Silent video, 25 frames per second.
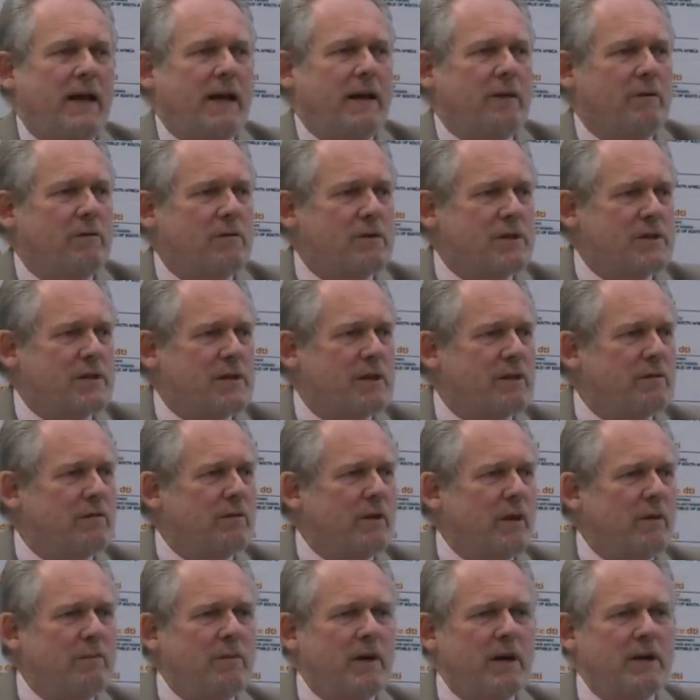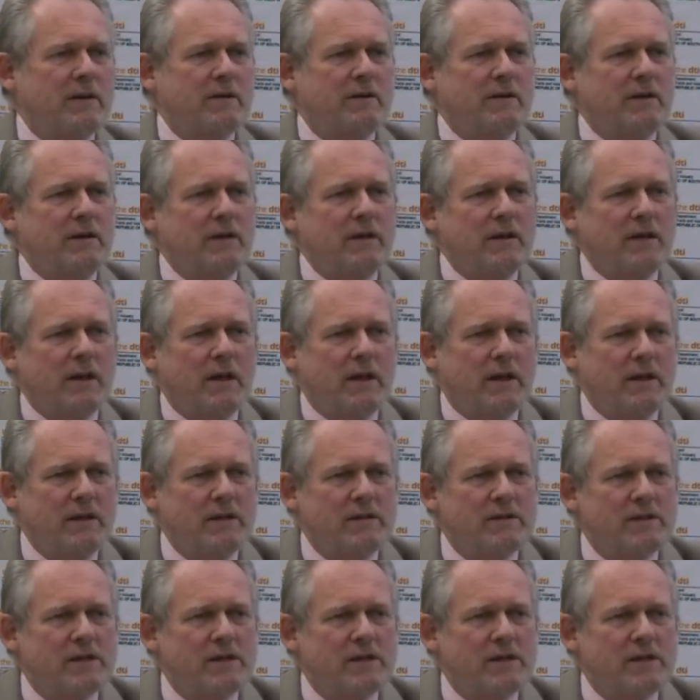and also about the uh,